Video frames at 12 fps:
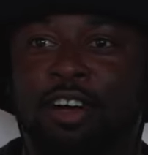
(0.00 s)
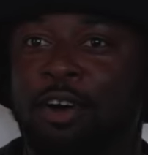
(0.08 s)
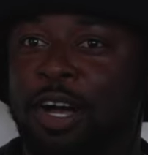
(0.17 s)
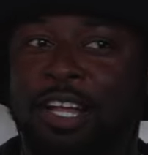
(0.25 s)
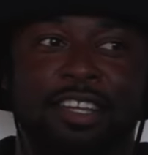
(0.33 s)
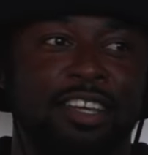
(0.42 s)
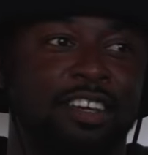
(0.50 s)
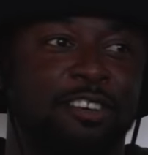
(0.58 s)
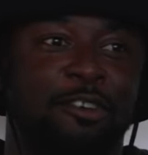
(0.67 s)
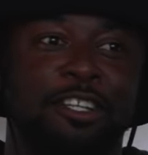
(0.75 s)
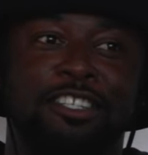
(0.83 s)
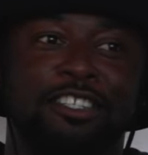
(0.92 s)
No idea.
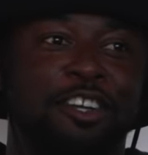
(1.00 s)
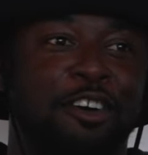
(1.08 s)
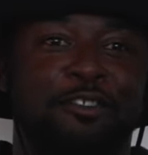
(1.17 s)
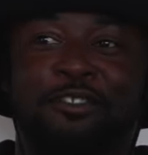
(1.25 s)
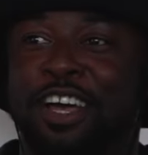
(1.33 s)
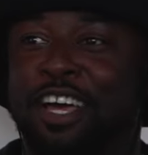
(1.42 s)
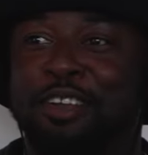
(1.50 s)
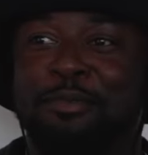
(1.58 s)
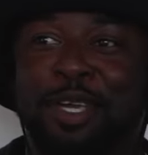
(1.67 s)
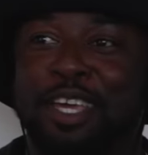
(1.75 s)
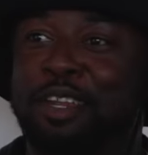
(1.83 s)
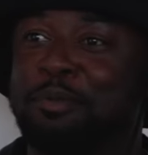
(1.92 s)
We just know, find him
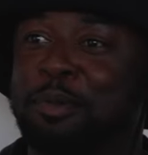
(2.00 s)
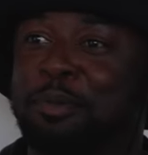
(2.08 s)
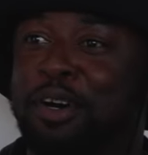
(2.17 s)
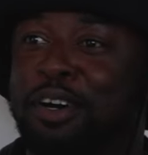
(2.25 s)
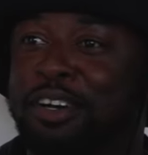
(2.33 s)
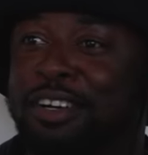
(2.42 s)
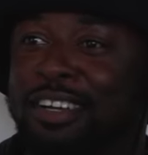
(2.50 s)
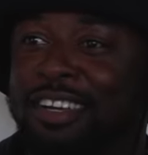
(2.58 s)
and get him the ball.